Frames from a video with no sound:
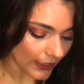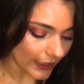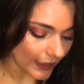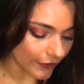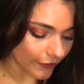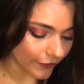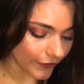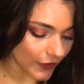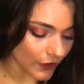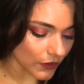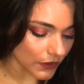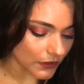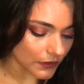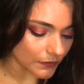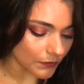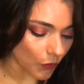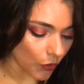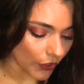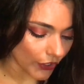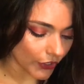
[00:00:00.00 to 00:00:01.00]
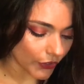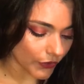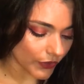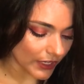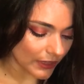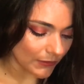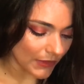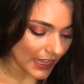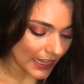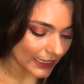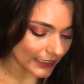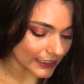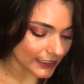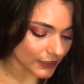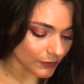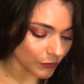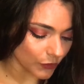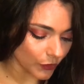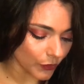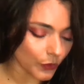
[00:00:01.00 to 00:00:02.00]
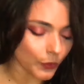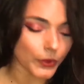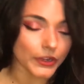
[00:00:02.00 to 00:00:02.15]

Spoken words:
It feels more creamy and smooth,